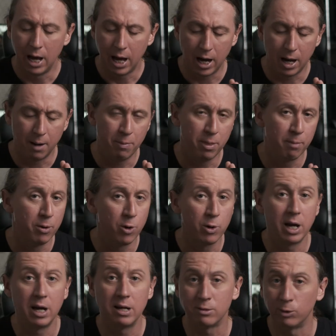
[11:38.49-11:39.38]
The
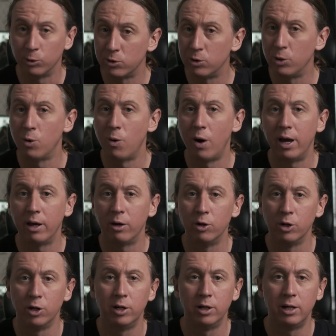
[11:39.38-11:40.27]
bokeh is also quite
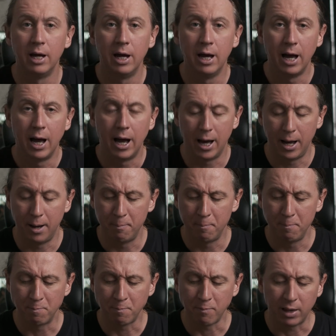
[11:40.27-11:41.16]
good.
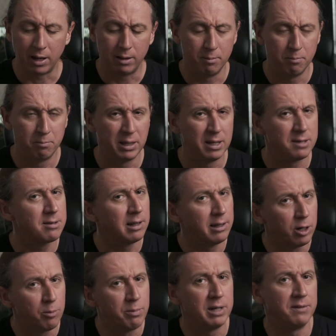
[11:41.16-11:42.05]
But there's a
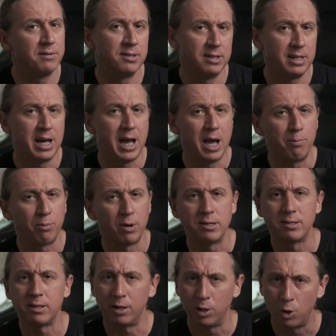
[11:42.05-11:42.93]
little bit of CA
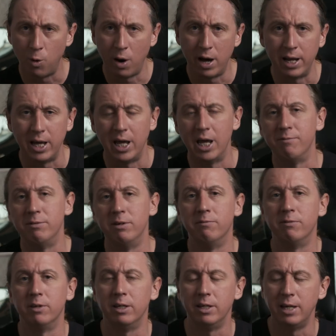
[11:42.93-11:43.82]
present and quite a heavy
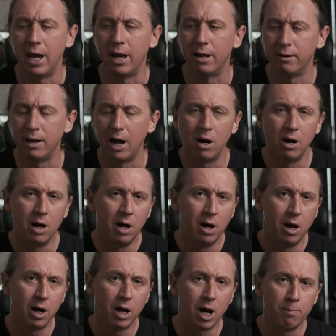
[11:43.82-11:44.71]
vignette. Now,
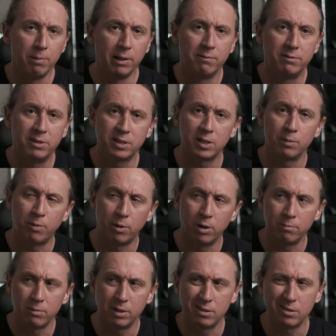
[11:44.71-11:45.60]
a couple of
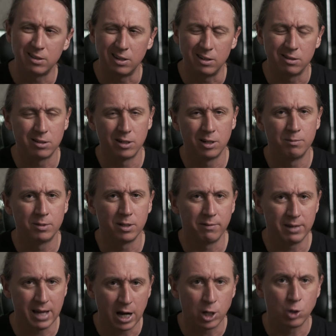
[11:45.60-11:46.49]
disappointments in terms of
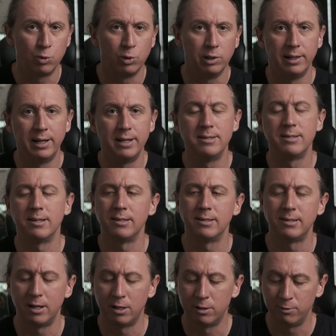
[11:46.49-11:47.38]
the actual lens
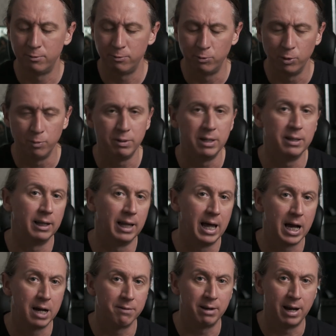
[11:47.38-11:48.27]
itself would be the
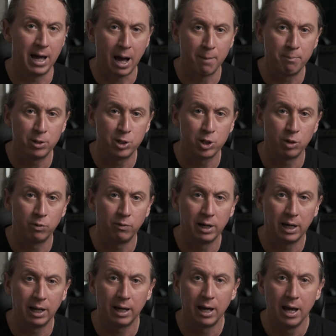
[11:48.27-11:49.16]
lack of an aperture
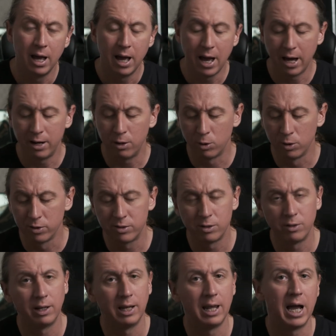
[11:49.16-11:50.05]
ring and
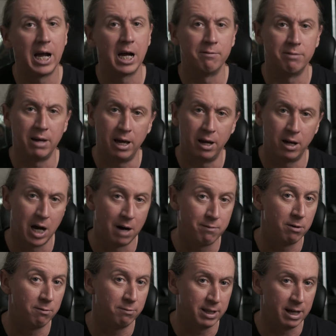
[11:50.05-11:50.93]
also the lack of a
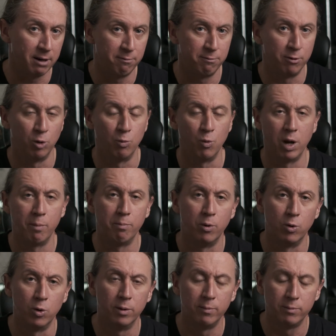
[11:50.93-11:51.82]
cover for that firmware
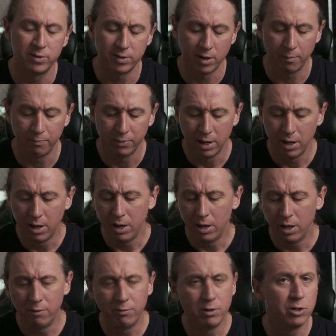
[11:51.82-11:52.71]
port. So
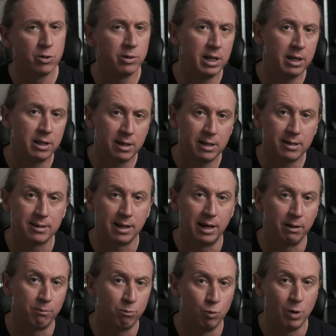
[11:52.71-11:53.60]
if you do need things
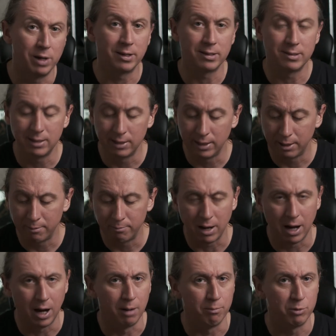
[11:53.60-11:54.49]
like weather sealing,
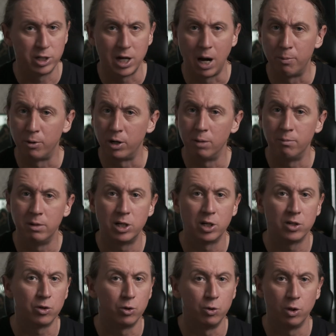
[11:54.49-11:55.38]
sharper
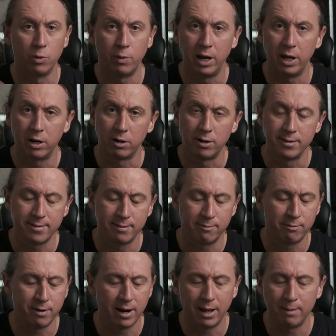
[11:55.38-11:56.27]
images all the way across the
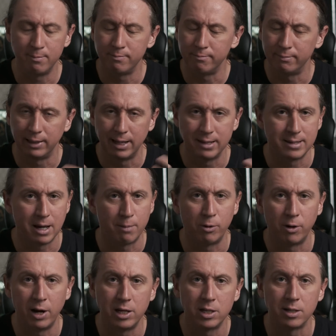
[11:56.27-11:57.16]
frame, less
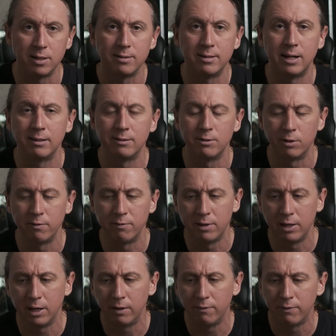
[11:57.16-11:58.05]
aberrations, that sort of
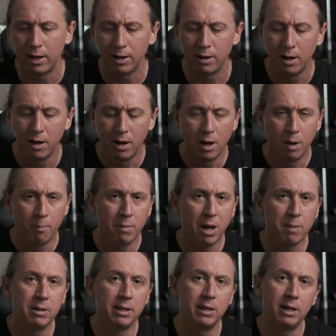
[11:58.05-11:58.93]
thing, then
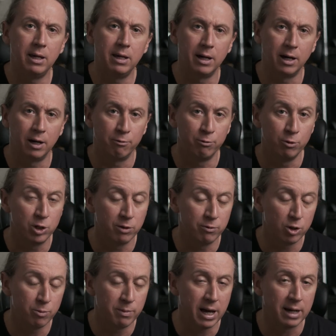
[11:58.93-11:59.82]
maybe the
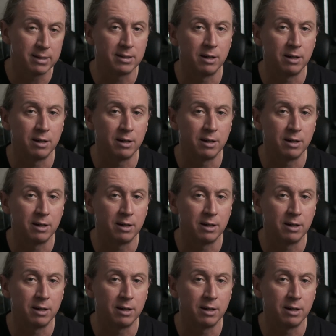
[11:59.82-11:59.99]
Fujifilm X